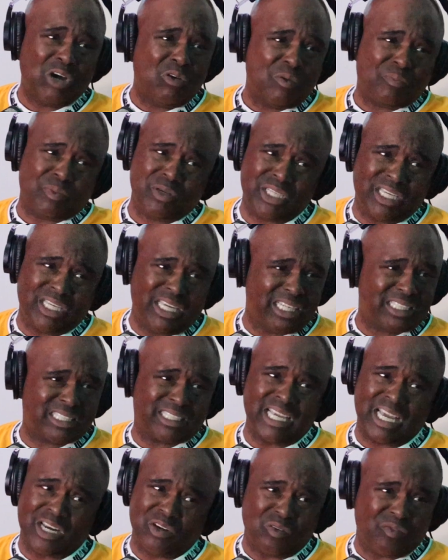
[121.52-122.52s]
go up and get
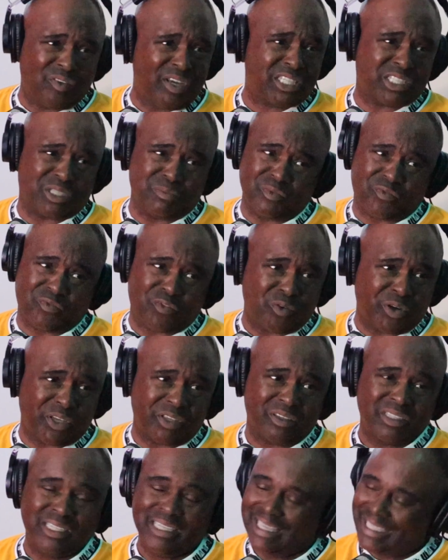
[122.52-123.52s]
stand ovation before you.
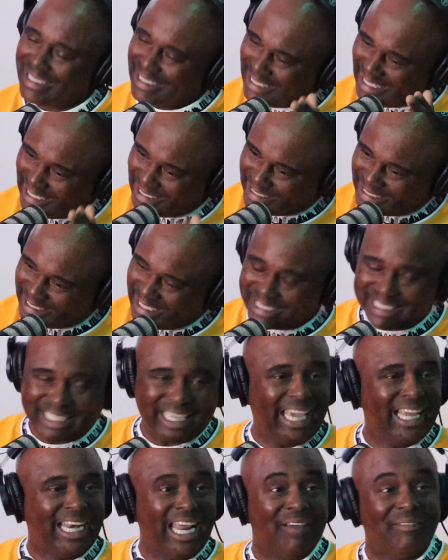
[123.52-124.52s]
you just
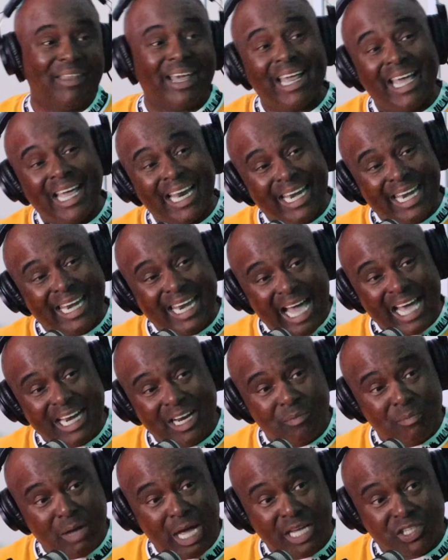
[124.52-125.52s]
can't have that. Not
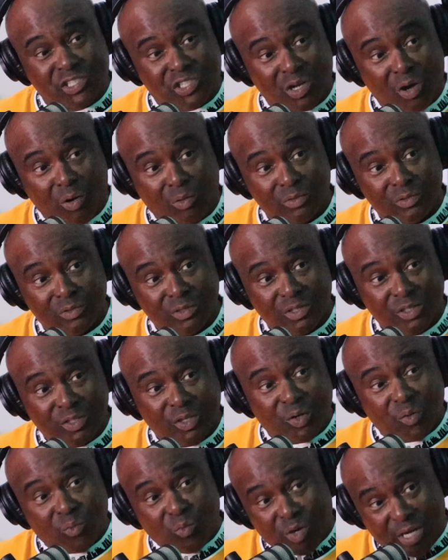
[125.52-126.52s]
on my show.
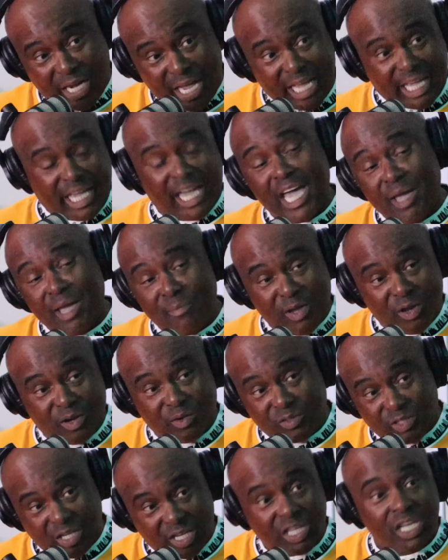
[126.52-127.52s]
Right. When they came here
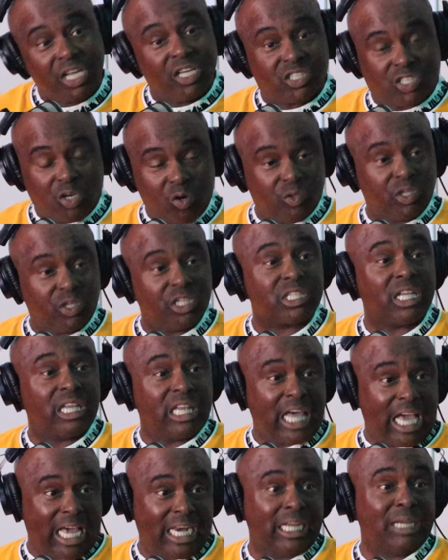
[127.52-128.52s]
today, so there's a
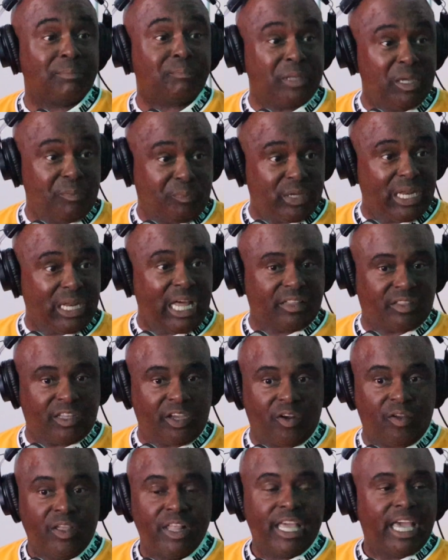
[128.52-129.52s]
lot of people out
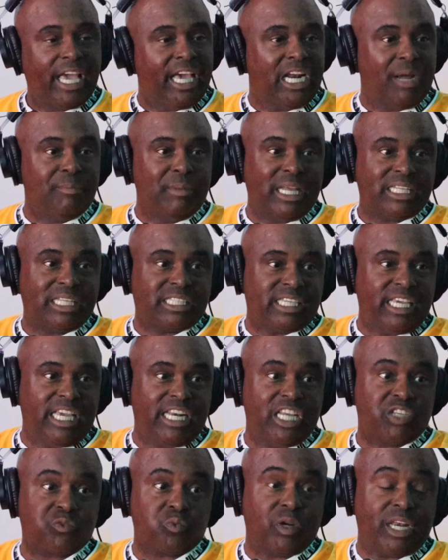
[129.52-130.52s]
there, and I'm not saying
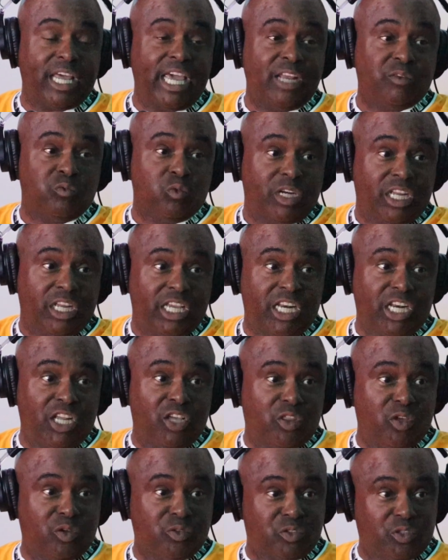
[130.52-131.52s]
this with hate with any of
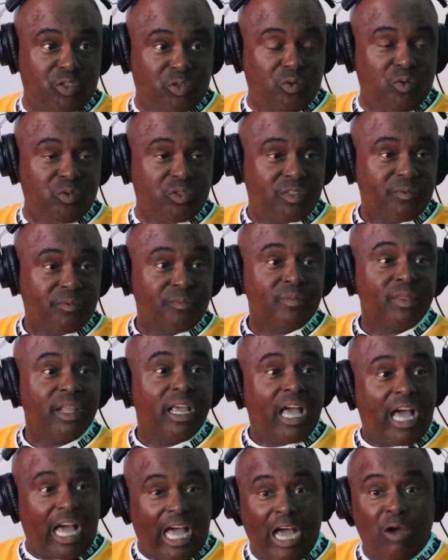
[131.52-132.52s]
those dudes. No, I, feel,
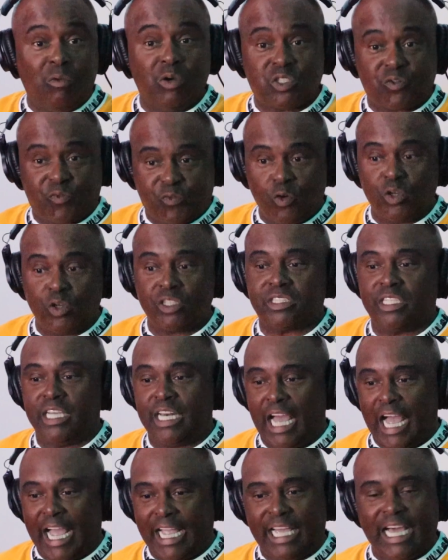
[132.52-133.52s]
I, I was forced that
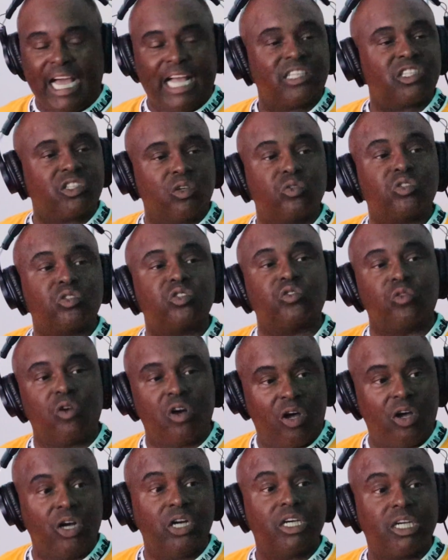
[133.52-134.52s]
I got so
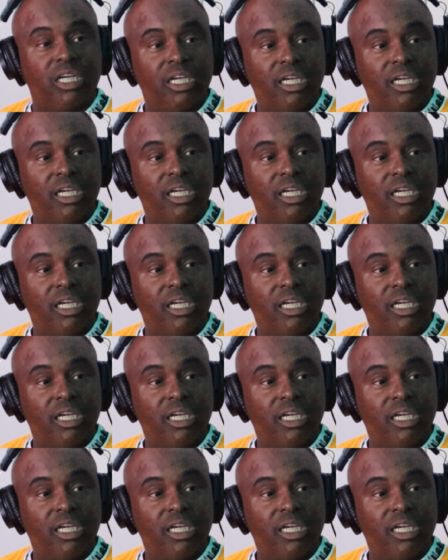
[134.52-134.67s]
strong,